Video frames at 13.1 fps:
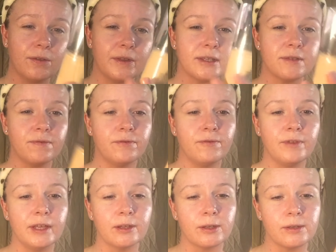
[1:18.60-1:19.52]
This
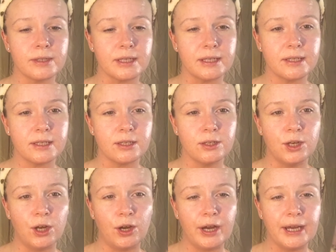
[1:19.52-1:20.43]
feels, it's
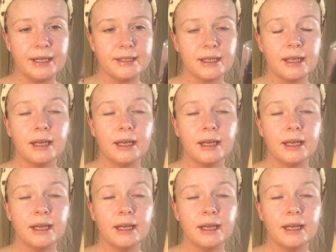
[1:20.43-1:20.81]
not